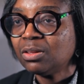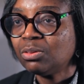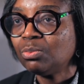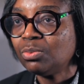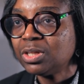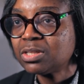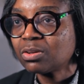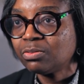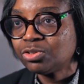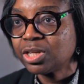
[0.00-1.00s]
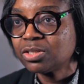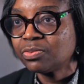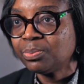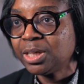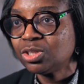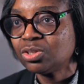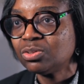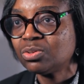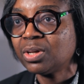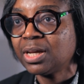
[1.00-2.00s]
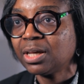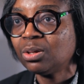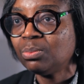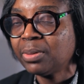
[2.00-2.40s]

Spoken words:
the risk of transformation to an acute